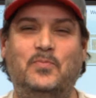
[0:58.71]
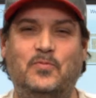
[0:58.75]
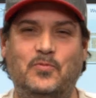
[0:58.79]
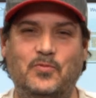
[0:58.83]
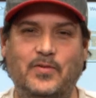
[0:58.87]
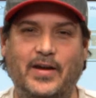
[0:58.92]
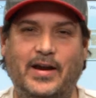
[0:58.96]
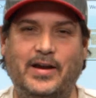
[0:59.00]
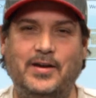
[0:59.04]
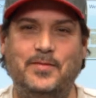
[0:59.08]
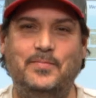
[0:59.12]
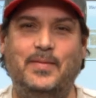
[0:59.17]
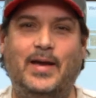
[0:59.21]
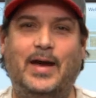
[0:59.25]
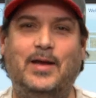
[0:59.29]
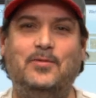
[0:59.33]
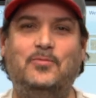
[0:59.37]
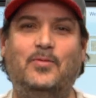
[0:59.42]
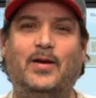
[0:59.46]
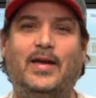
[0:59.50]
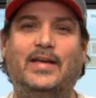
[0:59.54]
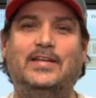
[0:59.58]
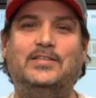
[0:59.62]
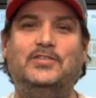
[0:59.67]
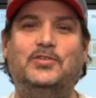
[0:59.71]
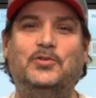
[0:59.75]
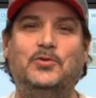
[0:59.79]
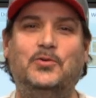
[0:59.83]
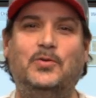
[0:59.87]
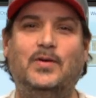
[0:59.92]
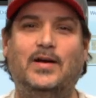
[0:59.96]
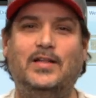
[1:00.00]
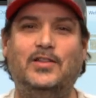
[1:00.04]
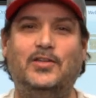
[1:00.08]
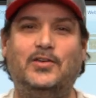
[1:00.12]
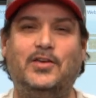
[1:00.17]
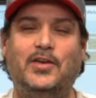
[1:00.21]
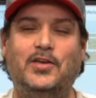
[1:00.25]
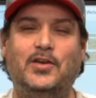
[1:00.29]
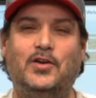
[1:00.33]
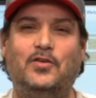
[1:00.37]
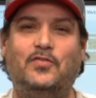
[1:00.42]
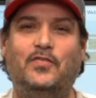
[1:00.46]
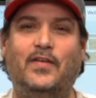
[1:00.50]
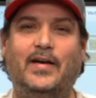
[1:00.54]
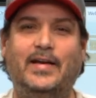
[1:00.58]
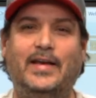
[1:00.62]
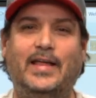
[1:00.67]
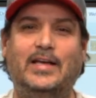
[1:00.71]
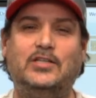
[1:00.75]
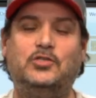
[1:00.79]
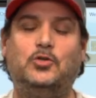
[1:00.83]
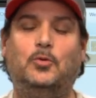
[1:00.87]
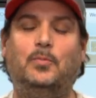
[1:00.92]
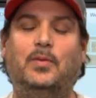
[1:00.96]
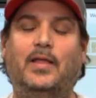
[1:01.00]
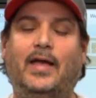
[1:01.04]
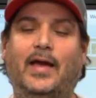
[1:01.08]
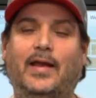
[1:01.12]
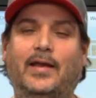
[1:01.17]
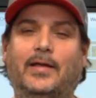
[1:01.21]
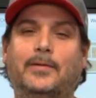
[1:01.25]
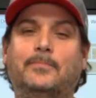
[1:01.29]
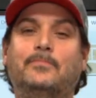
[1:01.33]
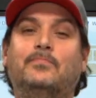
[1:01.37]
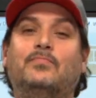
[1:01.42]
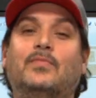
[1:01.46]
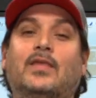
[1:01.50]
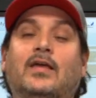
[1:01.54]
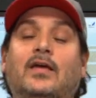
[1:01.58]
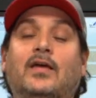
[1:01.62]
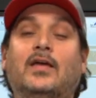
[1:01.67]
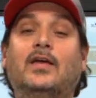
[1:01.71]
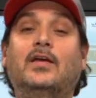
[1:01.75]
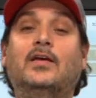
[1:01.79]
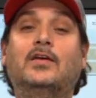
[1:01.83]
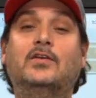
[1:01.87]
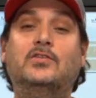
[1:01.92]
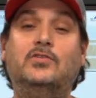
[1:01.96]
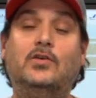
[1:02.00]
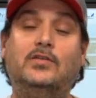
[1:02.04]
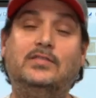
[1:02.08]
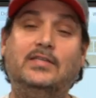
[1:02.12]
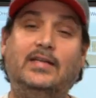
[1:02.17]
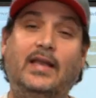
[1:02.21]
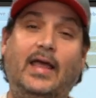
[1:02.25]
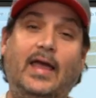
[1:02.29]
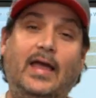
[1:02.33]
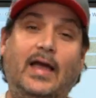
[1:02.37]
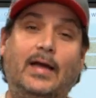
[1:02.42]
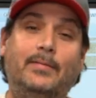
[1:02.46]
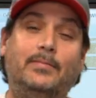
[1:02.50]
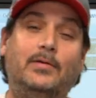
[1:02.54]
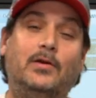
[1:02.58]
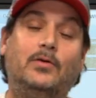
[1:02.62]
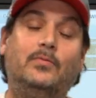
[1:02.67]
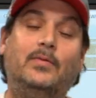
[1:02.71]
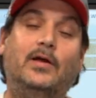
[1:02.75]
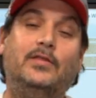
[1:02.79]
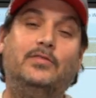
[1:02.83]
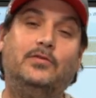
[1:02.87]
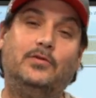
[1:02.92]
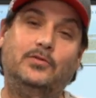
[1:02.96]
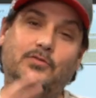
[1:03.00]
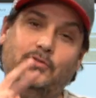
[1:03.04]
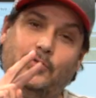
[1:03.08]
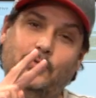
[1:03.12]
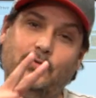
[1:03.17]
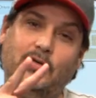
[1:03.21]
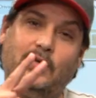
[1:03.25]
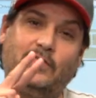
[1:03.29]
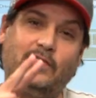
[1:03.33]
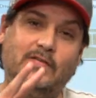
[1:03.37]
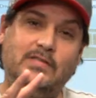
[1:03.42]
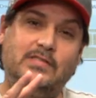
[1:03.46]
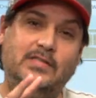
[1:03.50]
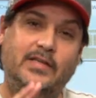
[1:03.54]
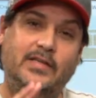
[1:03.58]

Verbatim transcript: very bad way to uh, look at your financial planning. So today I'm going to run through two different